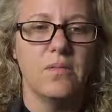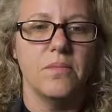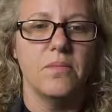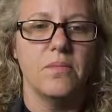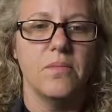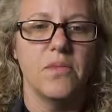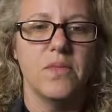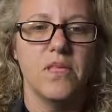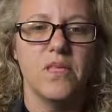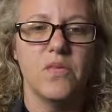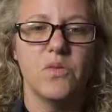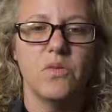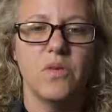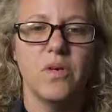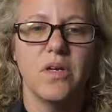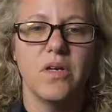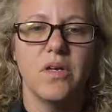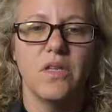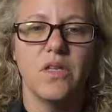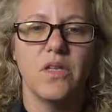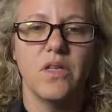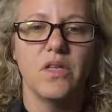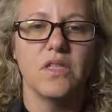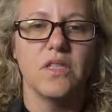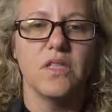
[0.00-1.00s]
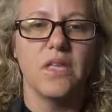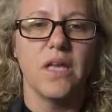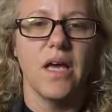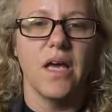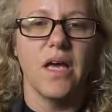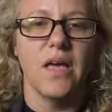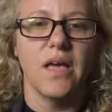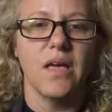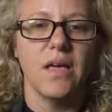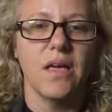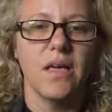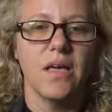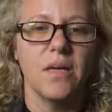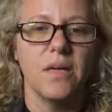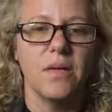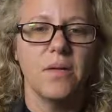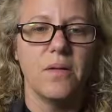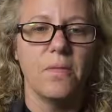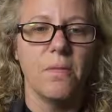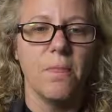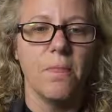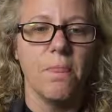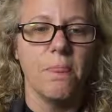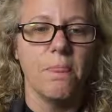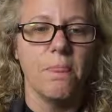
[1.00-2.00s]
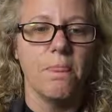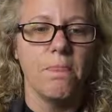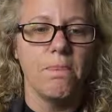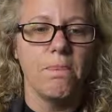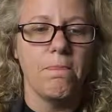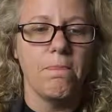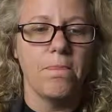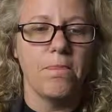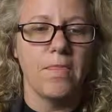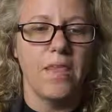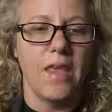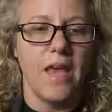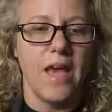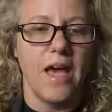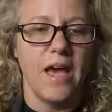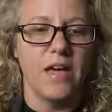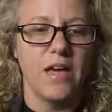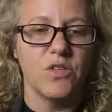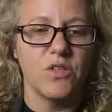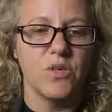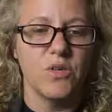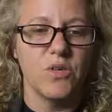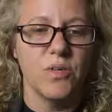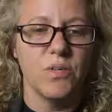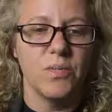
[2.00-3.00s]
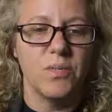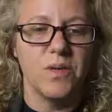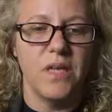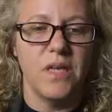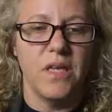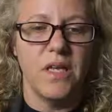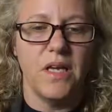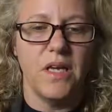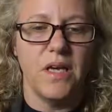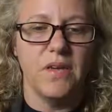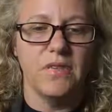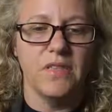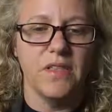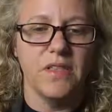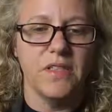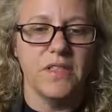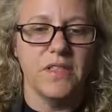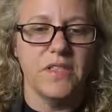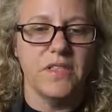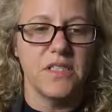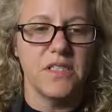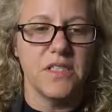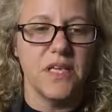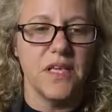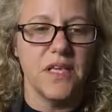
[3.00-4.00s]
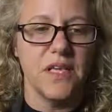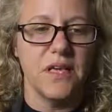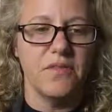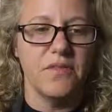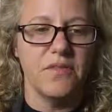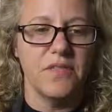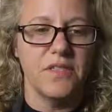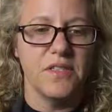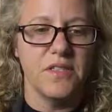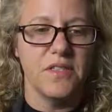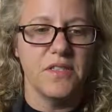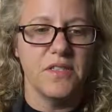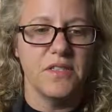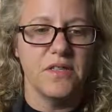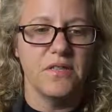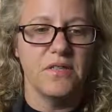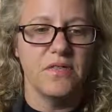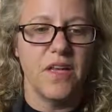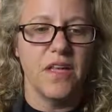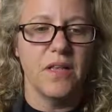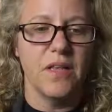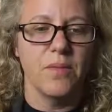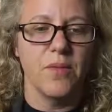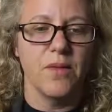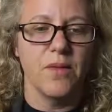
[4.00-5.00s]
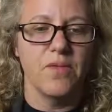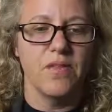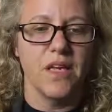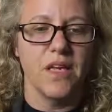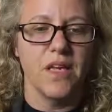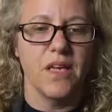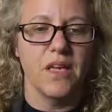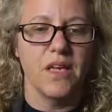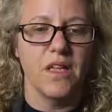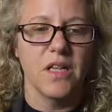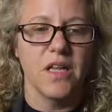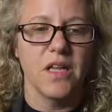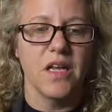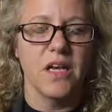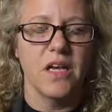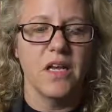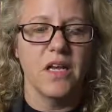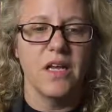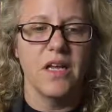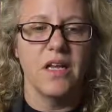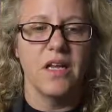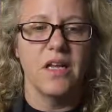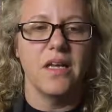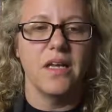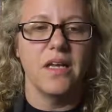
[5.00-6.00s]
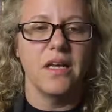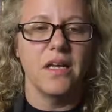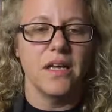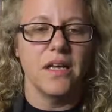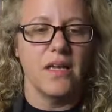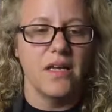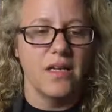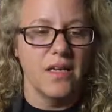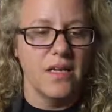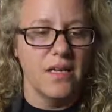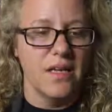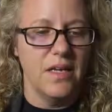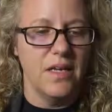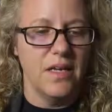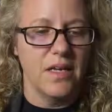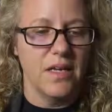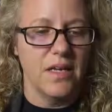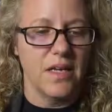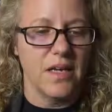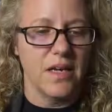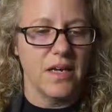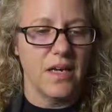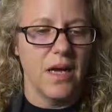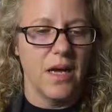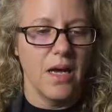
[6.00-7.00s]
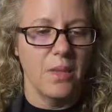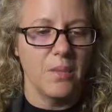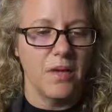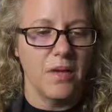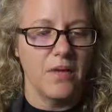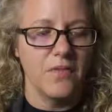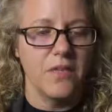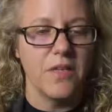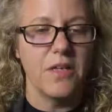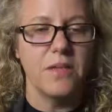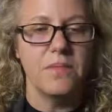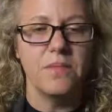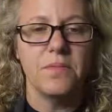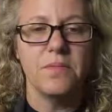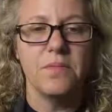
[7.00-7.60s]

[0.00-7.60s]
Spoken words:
This one looks like the actual PDF. Let's see if this is available, if I can click on it and I get a copy of it.